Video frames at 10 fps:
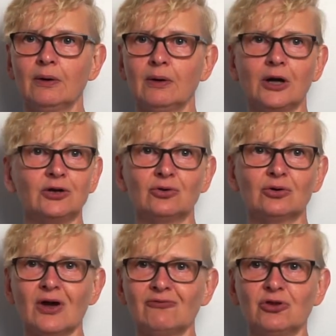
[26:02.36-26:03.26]
I don't
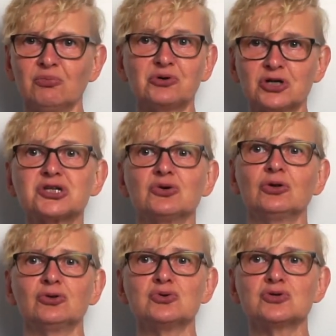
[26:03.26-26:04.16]
have the pressure
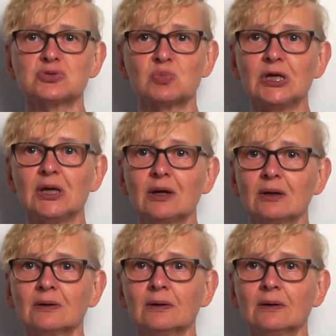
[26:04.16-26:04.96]
to speak.